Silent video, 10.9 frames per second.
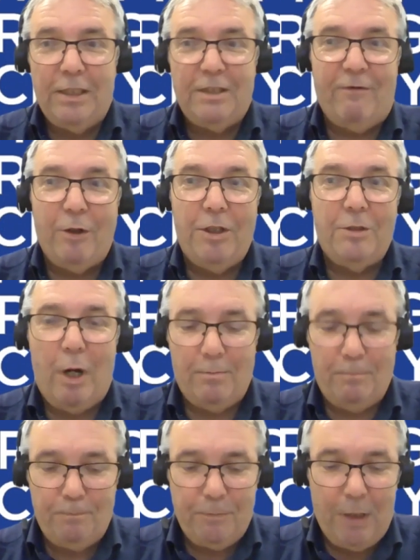that's fine as well.
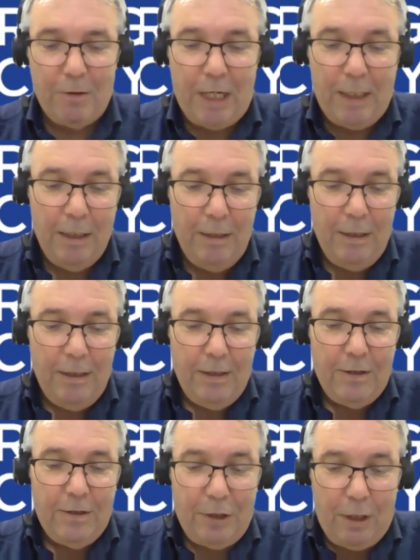Okay,
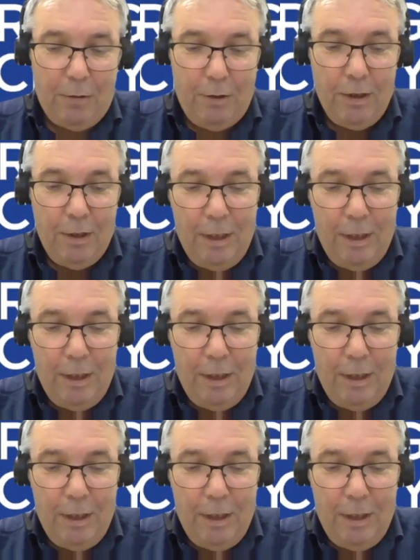so